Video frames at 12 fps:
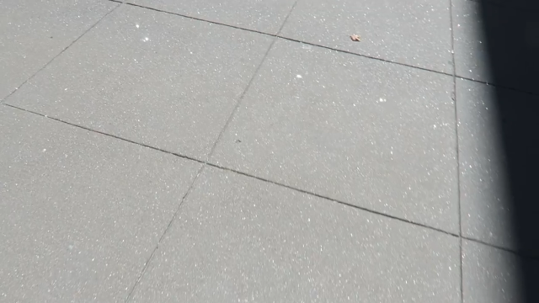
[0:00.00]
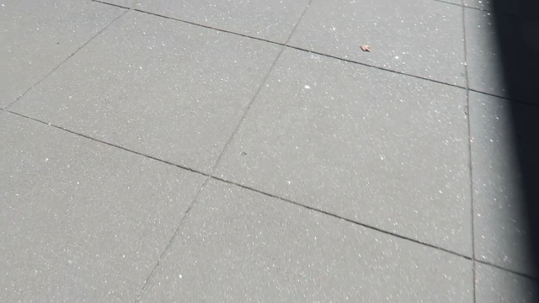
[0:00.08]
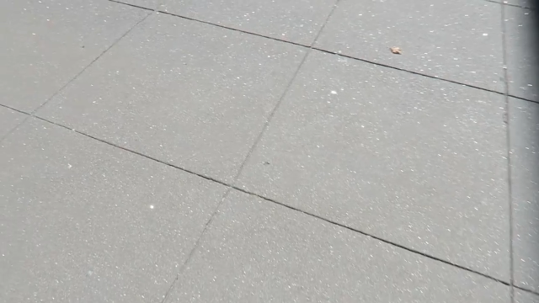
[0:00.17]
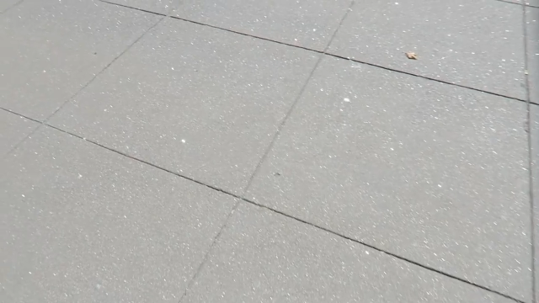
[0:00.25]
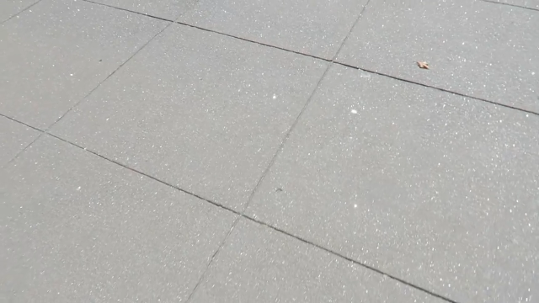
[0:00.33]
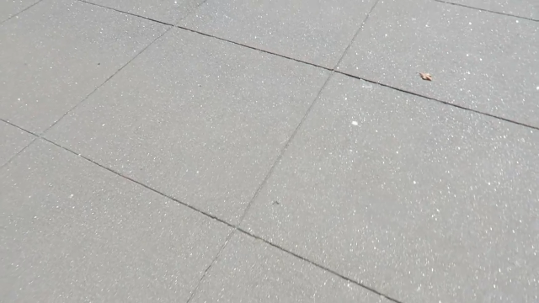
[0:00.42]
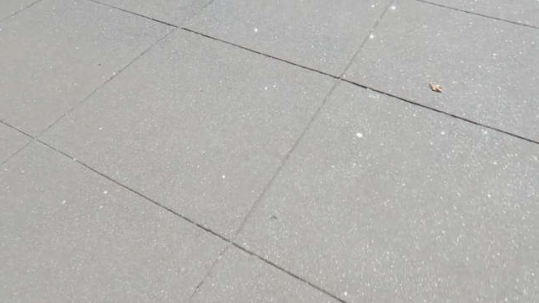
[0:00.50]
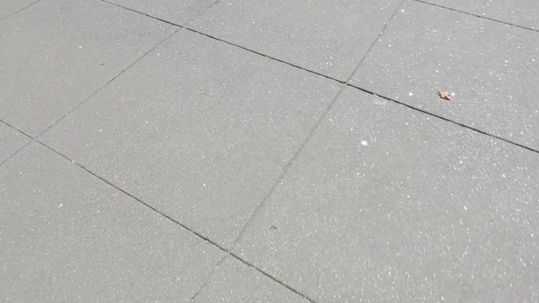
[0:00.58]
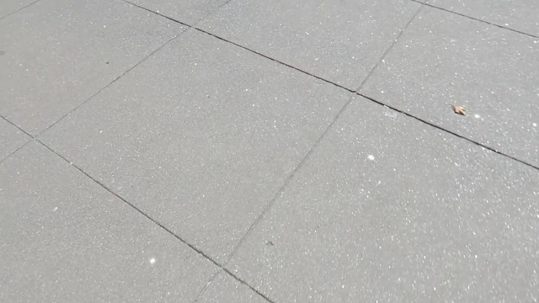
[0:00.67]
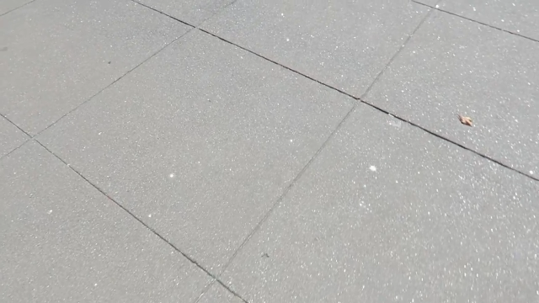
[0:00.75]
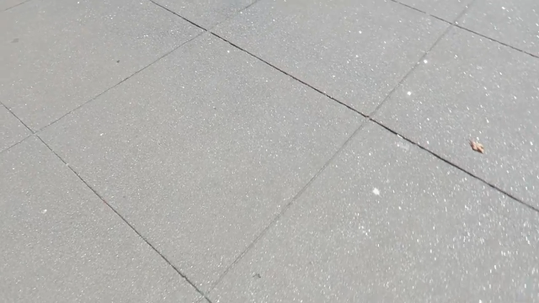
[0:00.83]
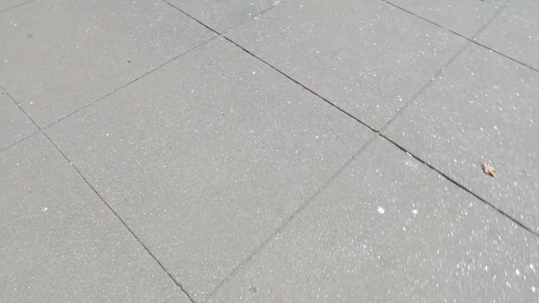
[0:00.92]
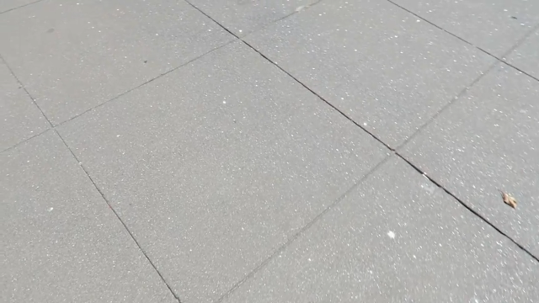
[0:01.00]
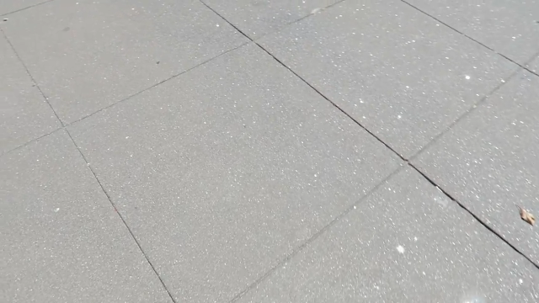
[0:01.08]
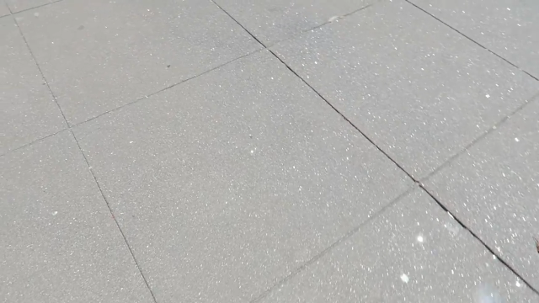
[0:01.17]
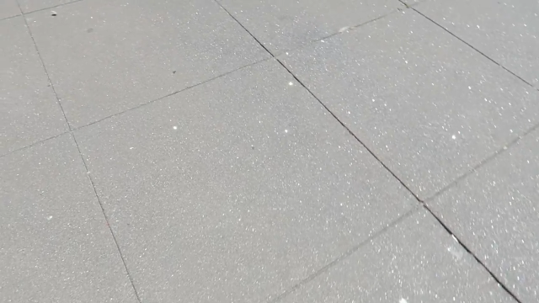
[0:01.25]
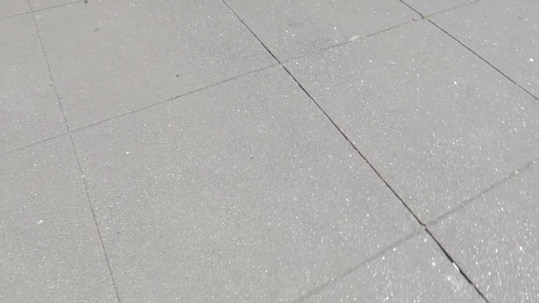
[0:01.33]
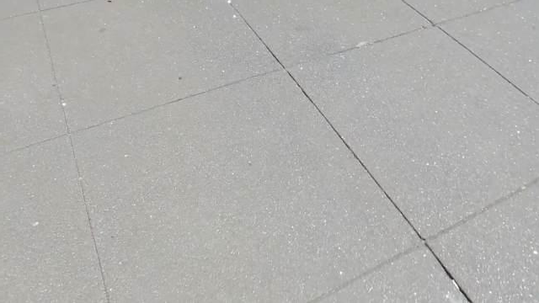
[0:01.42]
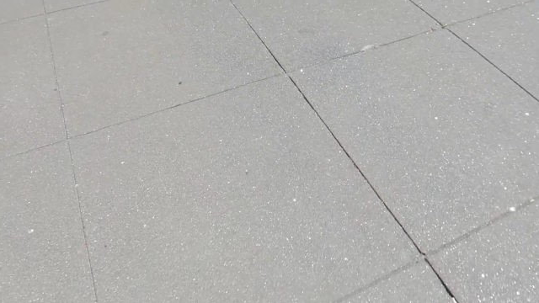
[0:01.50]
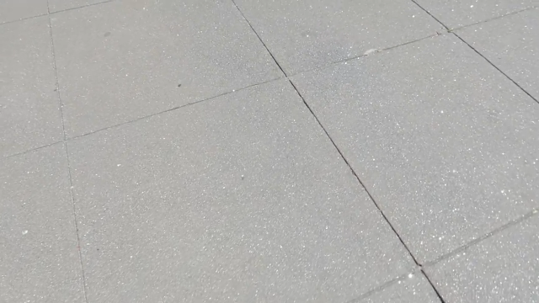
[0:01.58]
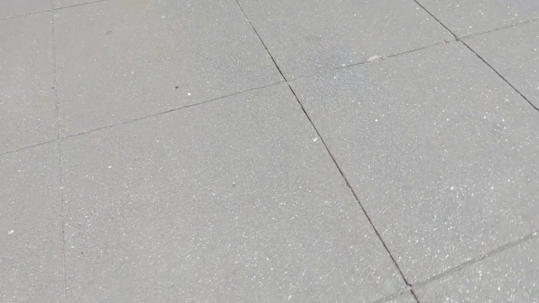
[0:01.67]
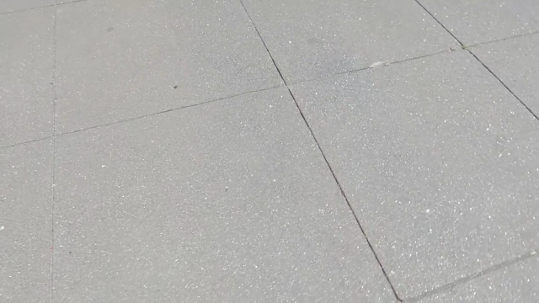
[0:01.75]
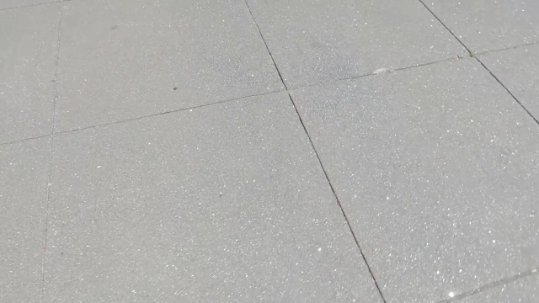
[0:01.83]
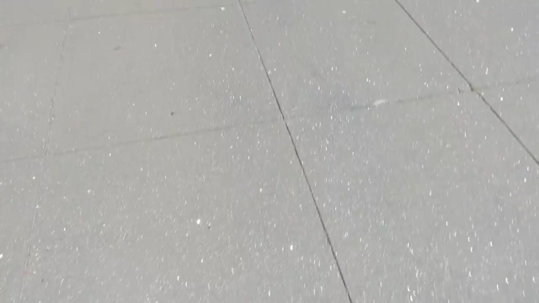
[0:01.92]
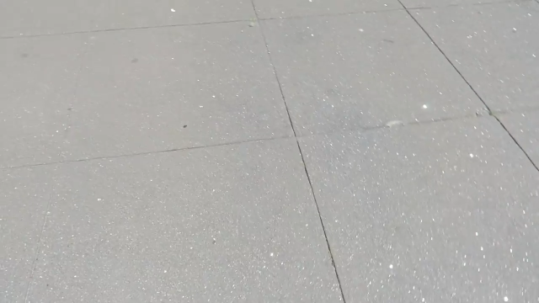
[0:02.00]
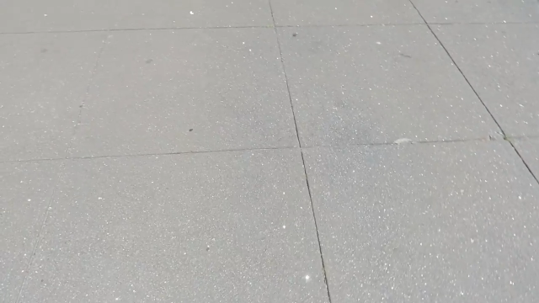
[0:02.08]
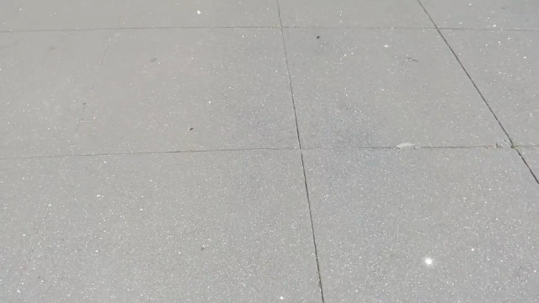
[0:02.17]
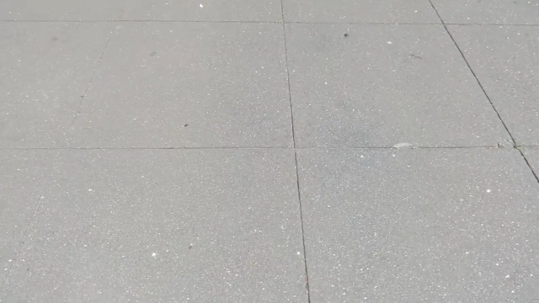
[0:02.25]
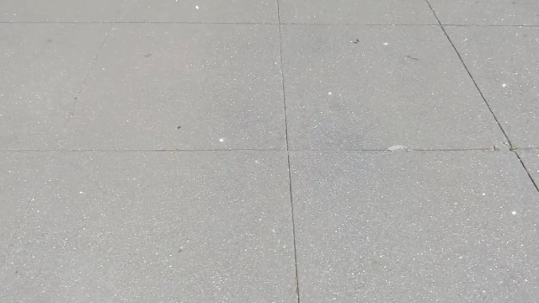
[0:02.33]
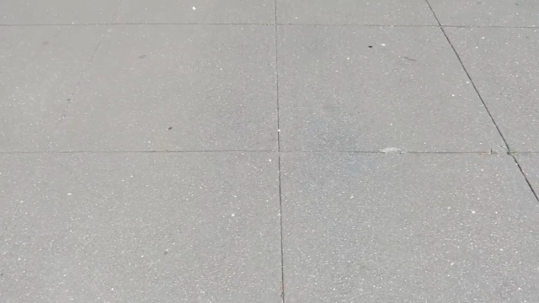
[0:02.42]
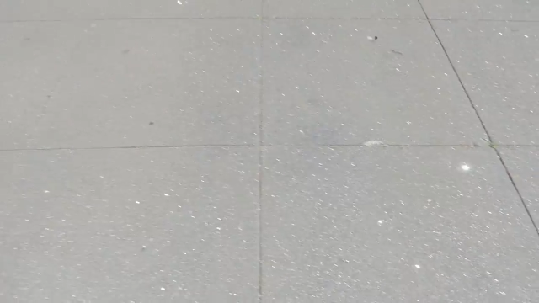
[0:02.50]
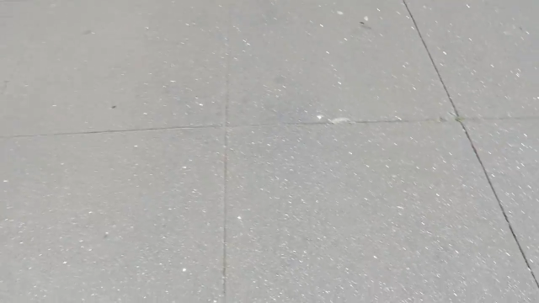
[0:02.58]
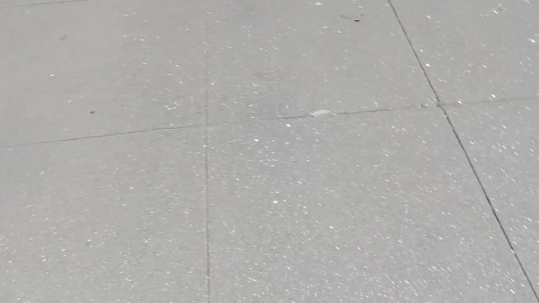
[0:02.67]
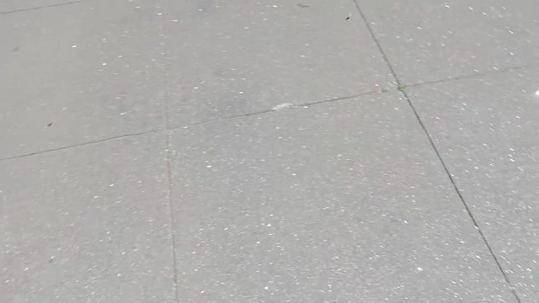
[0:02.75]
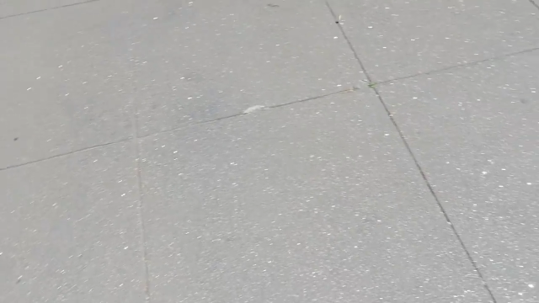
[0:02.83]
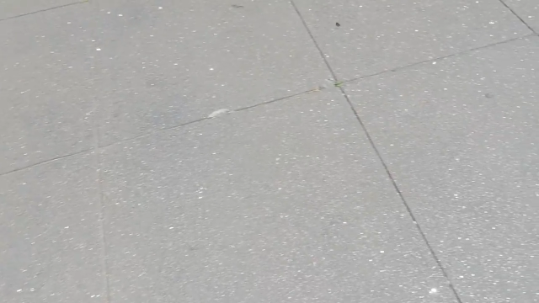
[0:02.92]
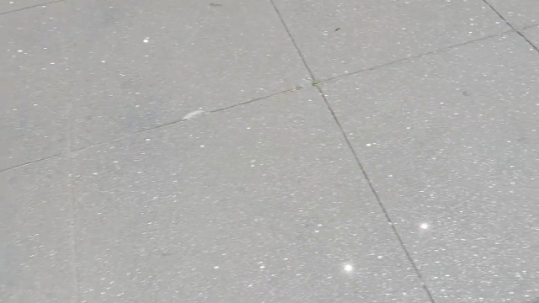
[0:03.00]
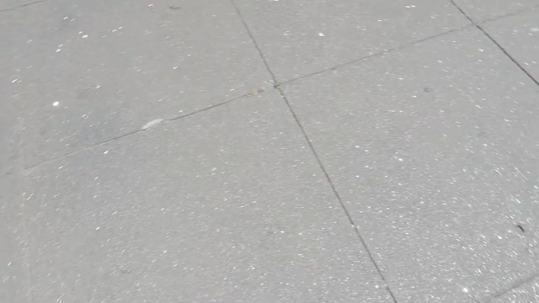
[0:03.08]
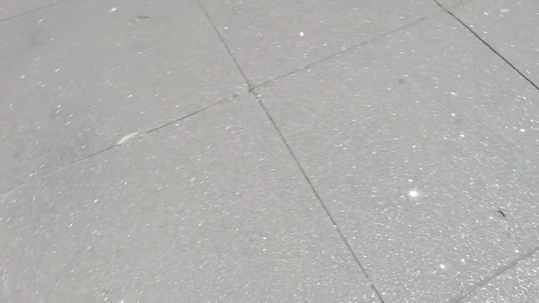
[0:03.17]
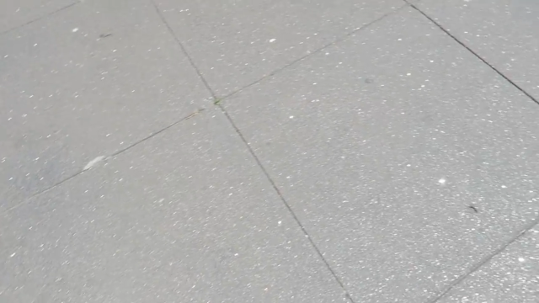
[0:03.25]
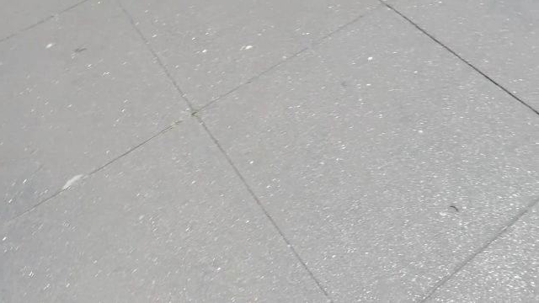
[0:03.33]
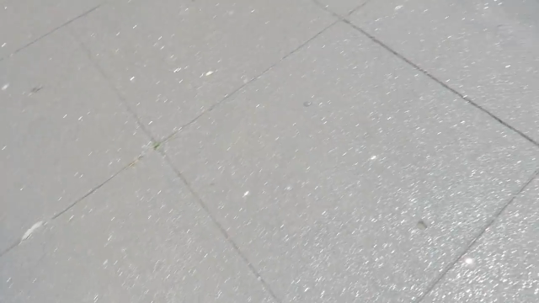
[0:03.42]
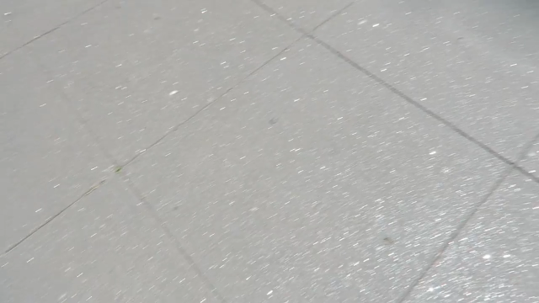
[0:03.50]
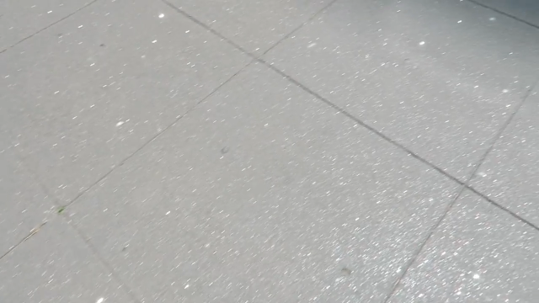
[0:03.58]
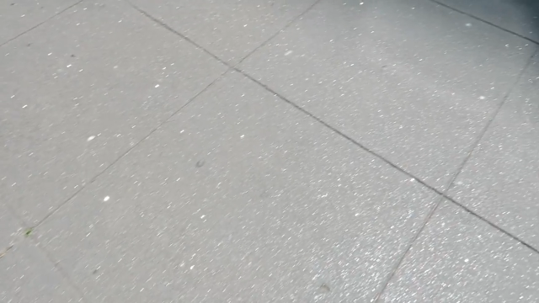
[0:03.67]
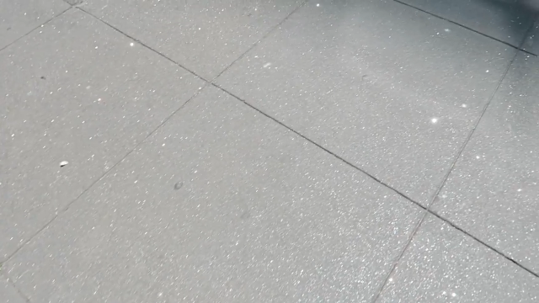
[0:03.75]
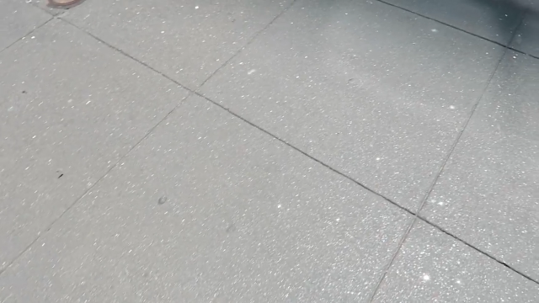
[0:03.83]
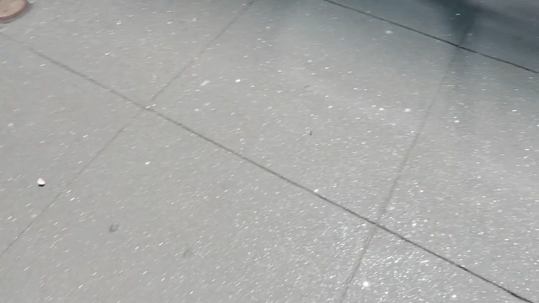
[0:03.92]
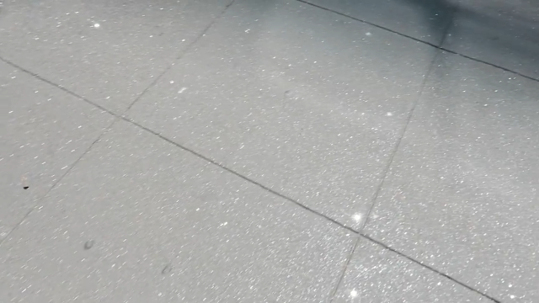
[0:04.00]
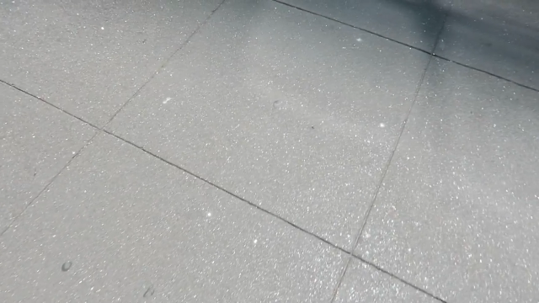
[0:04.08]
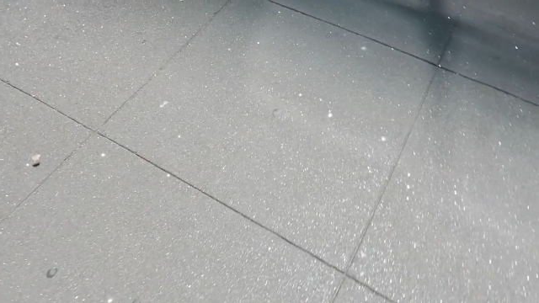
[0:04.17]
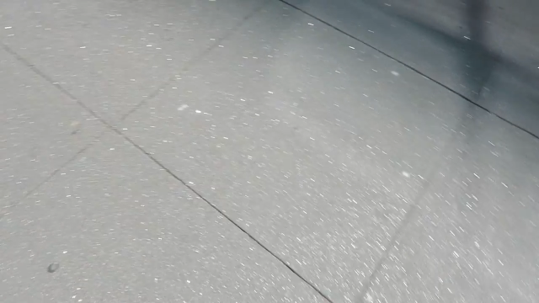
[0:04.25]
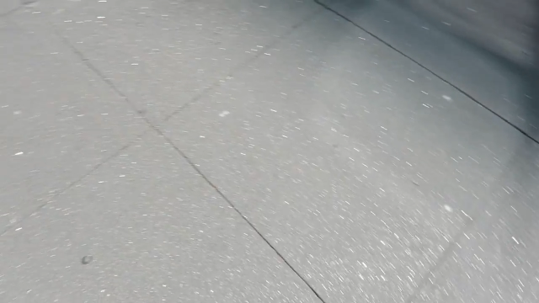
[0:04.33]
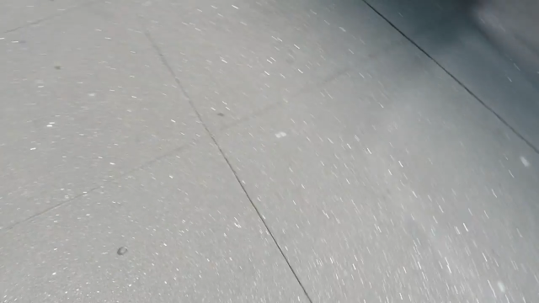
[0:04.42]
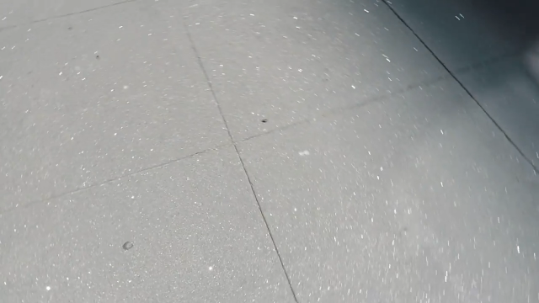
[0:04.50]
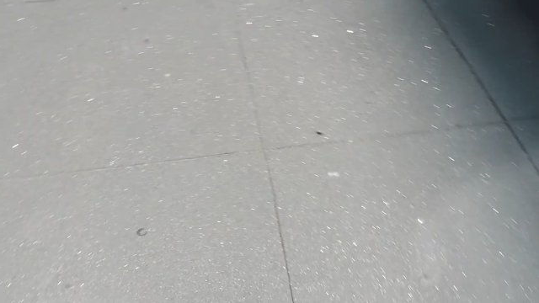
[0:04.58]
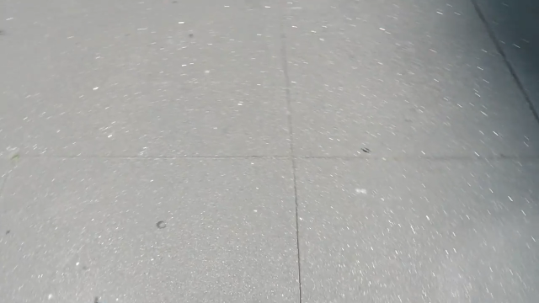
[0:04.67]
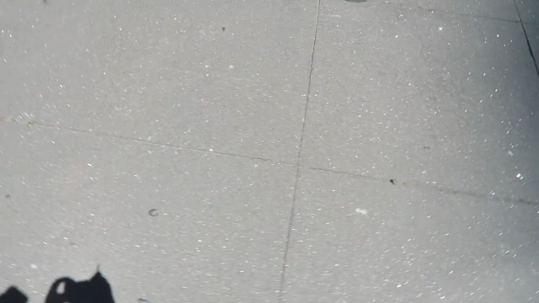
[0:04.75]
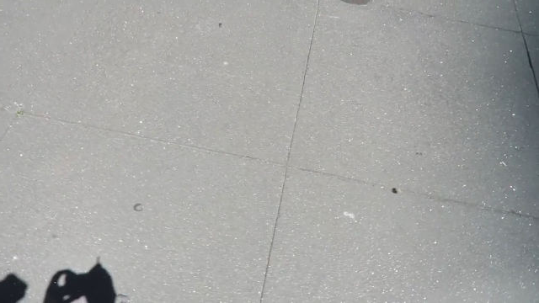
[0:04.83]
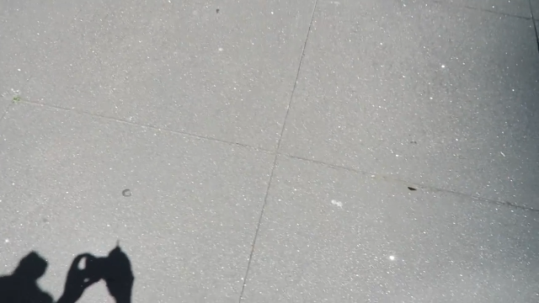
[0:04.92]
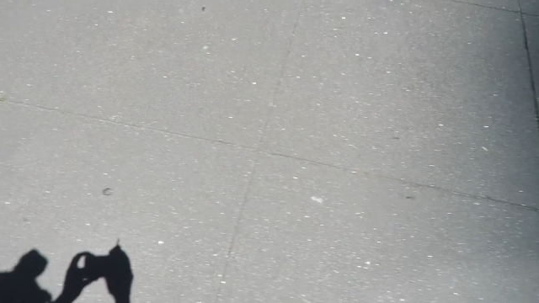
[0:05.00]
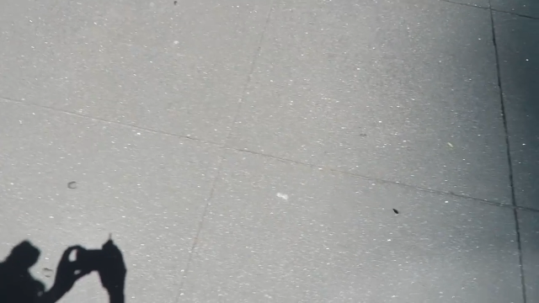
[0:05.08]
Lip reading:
No face is visible, so there are no lips to read.